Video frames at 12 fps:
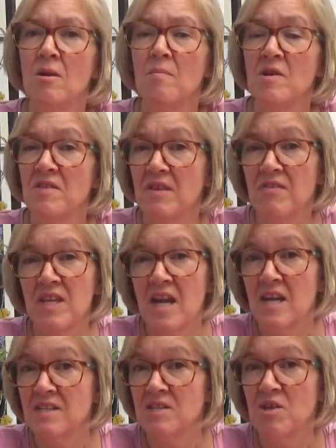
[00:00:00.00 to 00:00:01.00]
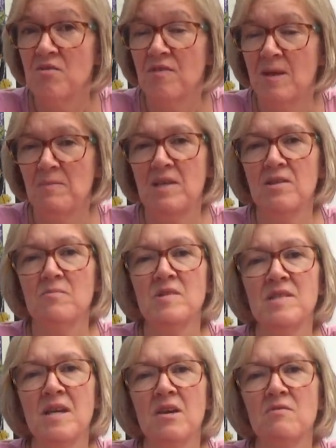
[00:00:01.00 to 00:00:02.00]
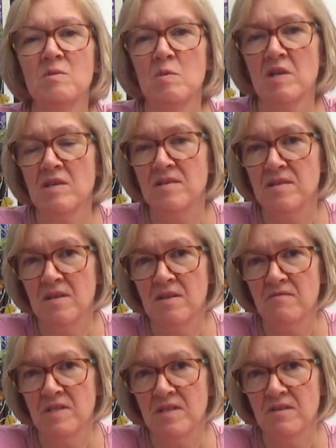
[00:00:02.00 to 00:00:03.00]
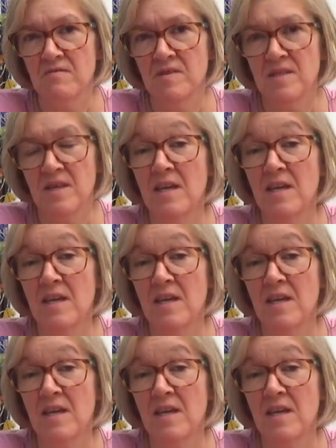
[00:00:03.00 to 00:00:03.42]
but that the Askew family themselves were conservatives,